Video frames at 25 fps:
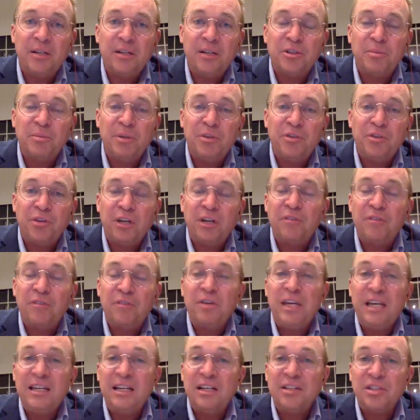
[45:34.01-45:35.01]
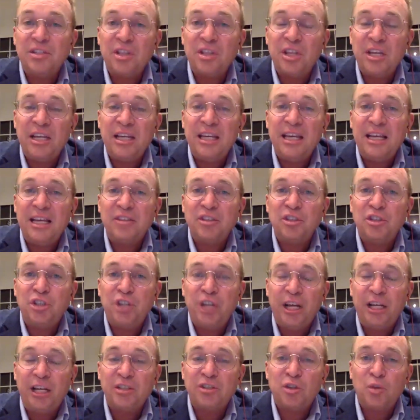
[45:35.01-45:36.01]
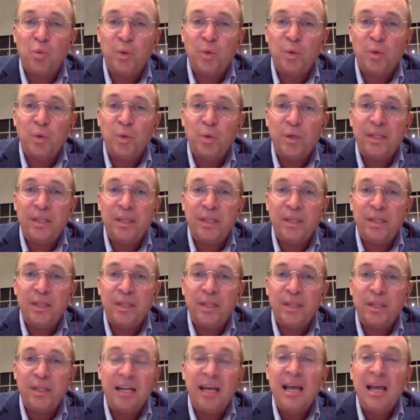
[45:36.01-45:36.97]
in Michigan if he doesn't think he has a chance to win that state.